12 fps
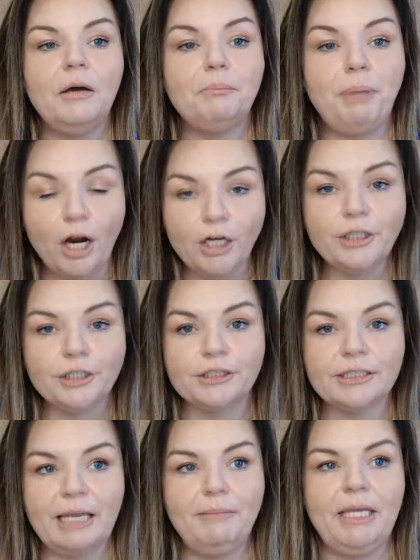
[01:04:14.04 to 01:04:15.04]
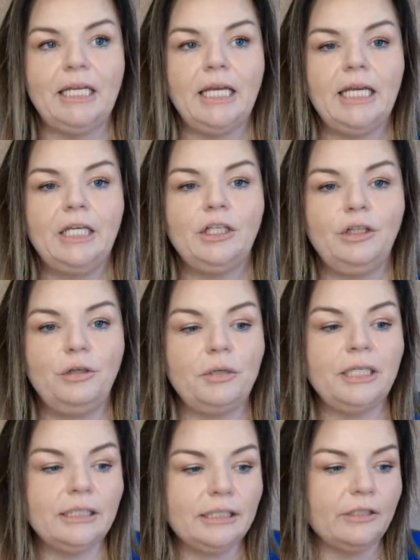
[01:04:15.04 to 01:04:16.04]
partners. I mean, you
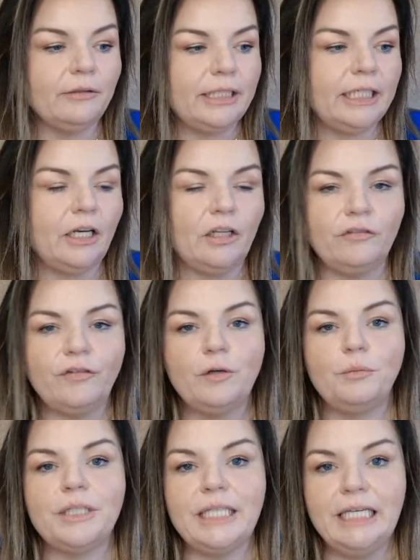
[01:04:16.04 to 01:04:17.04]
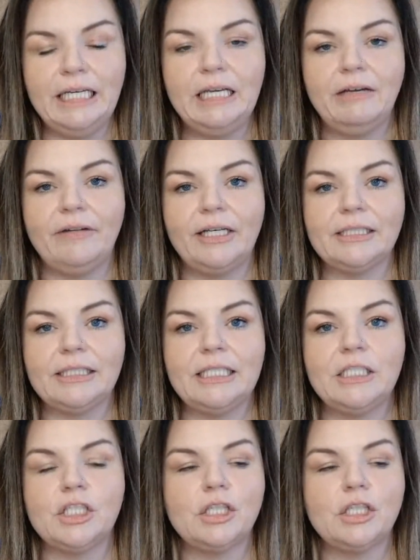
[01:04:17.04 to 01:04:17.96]
can literally get on the phone with any of us and